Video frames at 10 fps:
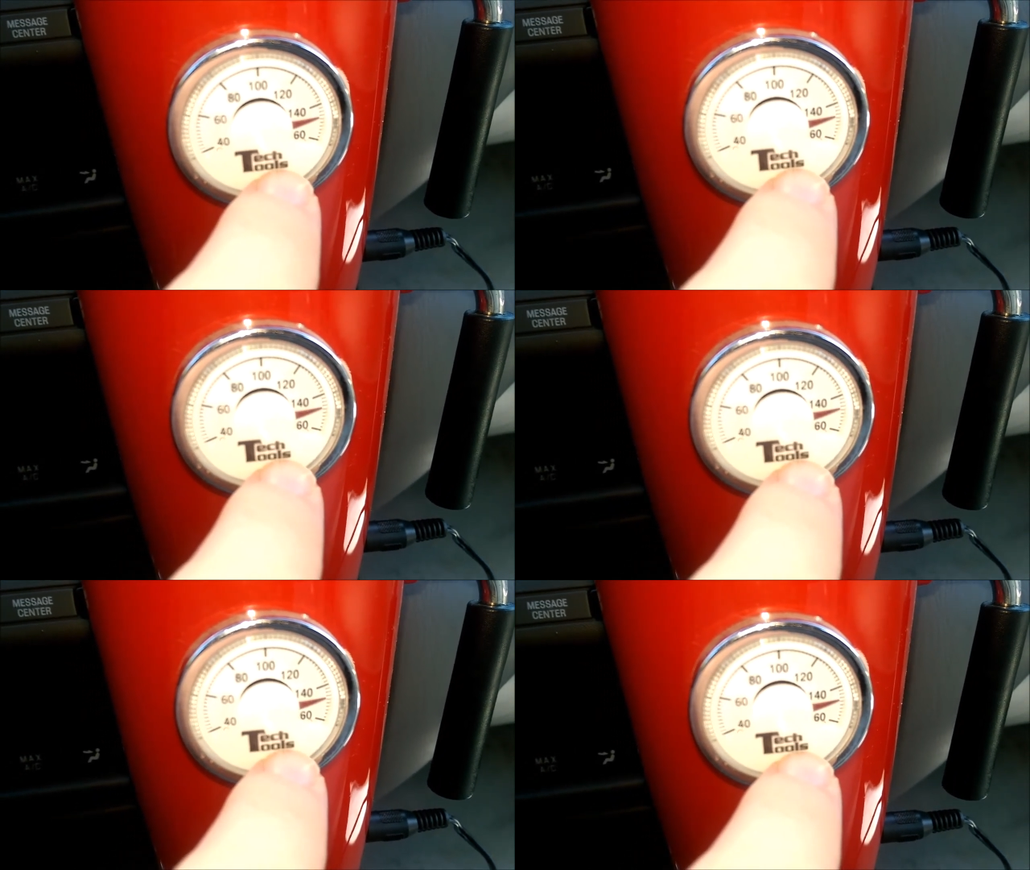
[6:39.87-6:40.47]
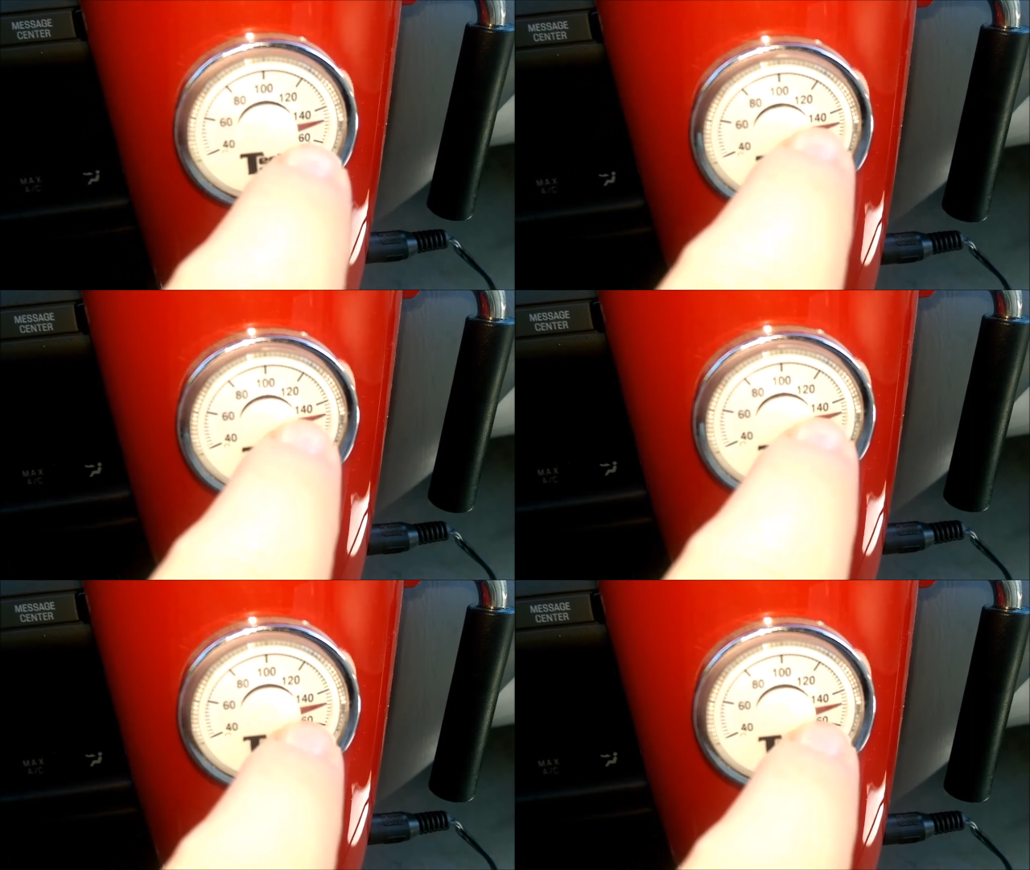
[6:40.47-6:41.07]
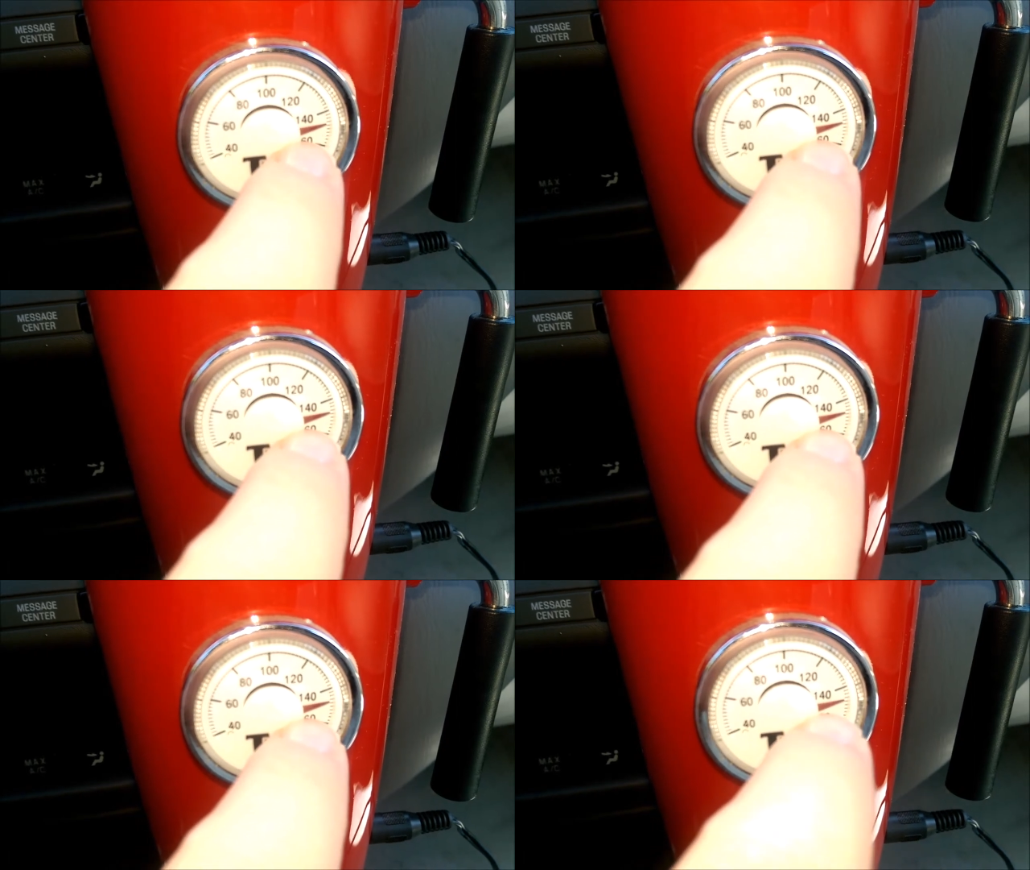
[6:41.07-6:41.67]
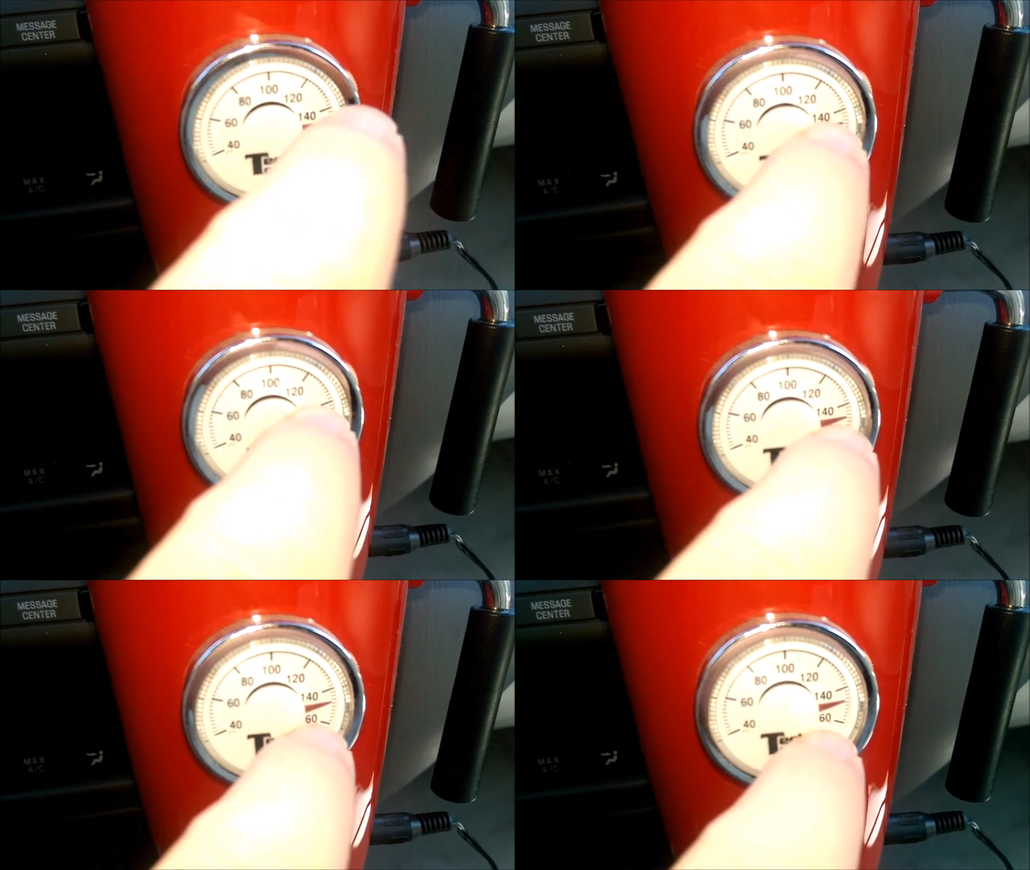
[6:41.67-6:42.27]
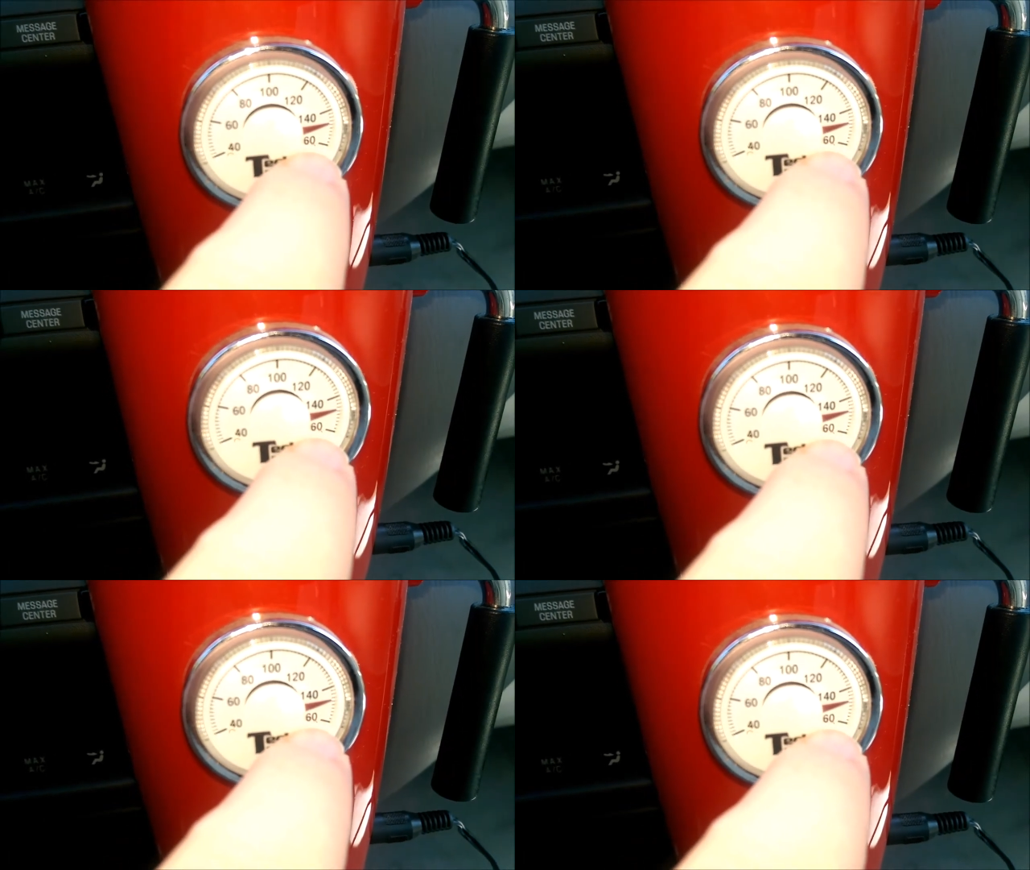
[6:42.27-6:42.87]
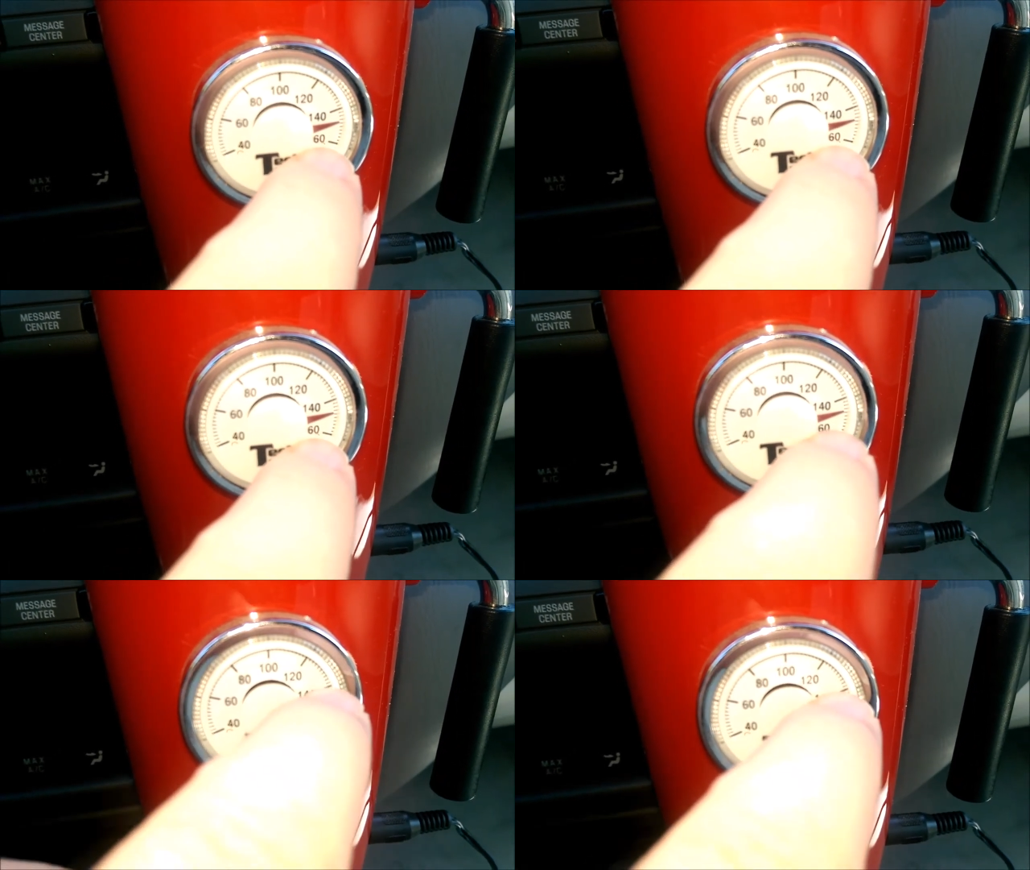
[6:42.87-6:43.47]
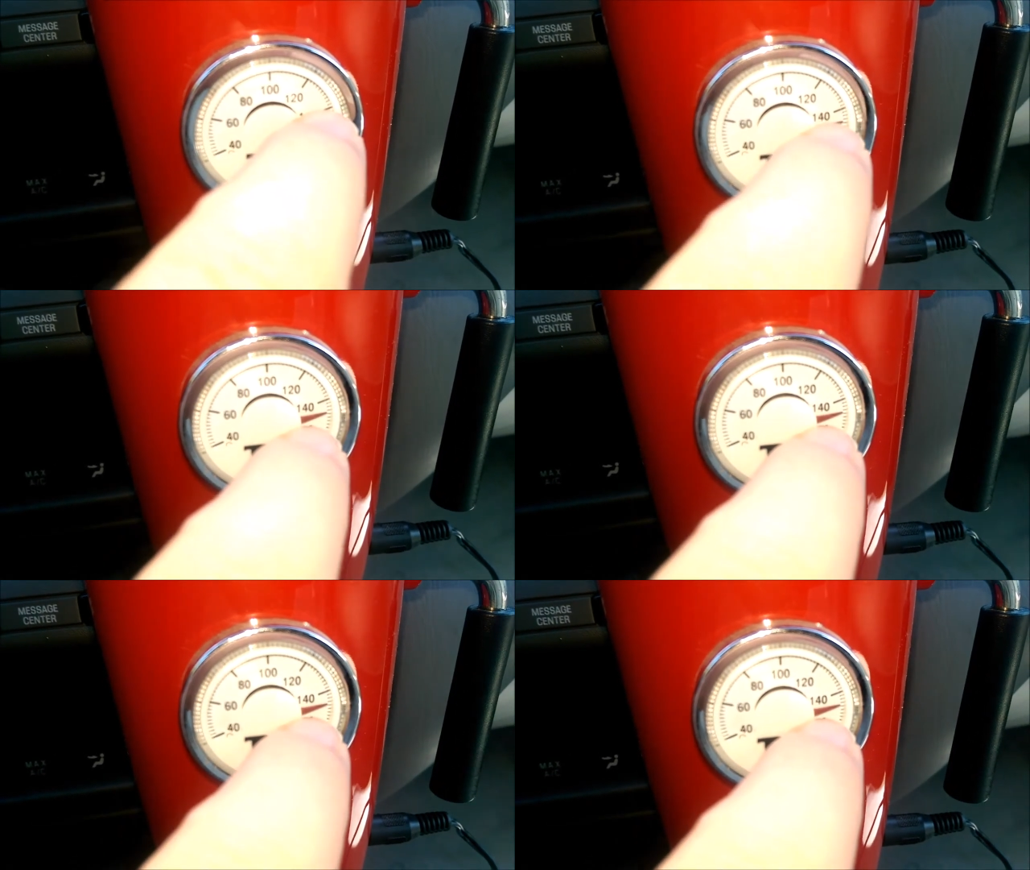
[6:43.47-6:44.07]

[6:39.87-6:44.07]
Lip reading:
No face is visible, so there are no lips to read.